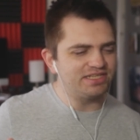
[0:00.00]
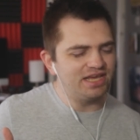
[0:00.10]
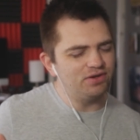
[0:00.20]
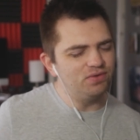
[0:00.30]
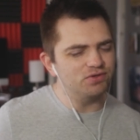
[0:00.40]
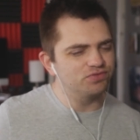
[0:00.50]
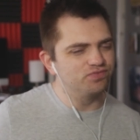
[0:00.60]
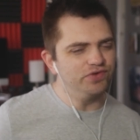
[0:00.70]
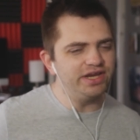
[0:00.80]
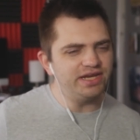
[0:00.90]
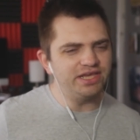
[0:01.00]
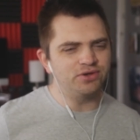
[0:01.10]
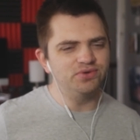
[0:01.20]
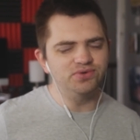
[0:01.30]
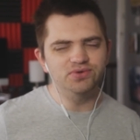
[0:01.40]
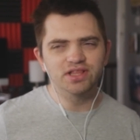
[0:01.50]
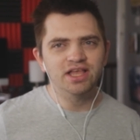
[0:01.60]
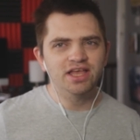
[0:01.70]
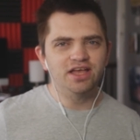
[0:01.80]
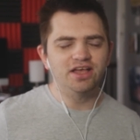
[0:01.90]
It looks really cool.
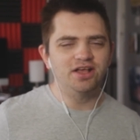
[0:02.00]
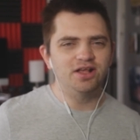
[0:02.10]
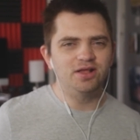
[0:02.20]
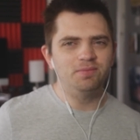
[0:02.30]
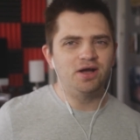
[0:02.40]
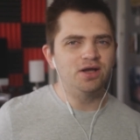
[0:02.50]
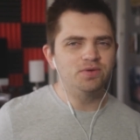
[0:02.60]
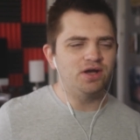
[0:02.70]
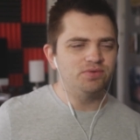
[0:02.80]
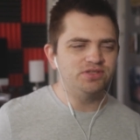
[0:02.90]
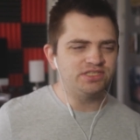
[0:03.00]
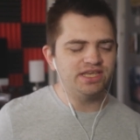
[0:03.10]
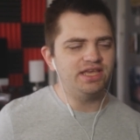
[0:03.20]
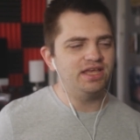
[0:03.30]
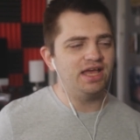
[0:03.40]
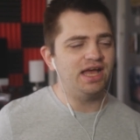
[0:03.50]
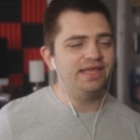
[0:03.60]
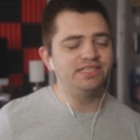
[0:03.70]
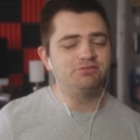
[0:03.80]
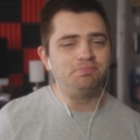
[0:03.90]
Um, I, I want to see it
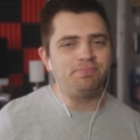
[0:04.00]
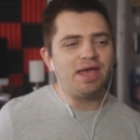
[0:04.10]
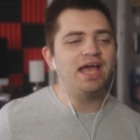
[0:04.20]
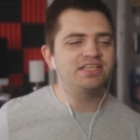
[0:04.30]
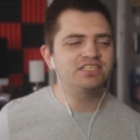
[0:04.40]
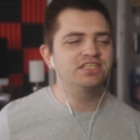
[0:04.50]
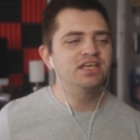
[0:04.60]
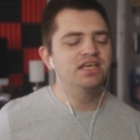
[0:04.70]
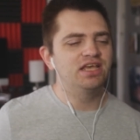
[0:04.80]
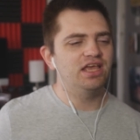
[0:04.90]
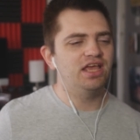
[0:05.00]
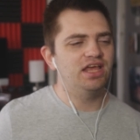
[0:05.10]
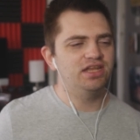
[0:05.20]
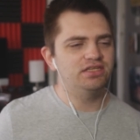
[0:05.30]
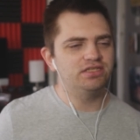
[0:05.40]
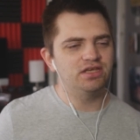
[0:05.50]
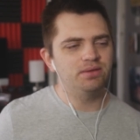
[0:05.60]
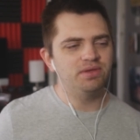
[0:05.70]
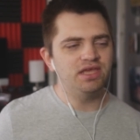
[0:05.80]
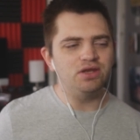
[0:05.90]
at its best. And
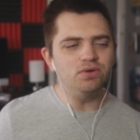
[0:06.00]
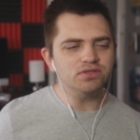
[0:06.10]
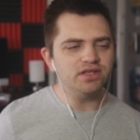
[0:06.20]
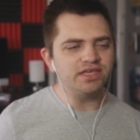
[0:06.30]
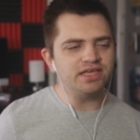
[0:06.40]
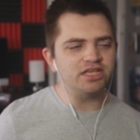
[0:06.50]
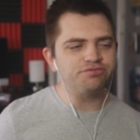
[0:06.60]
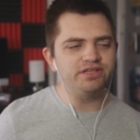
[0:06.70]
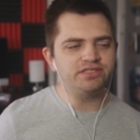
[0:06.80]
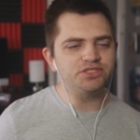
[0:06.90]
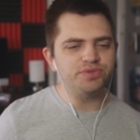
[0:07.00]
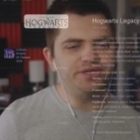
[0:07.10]
um, it looks like it gets released in twenty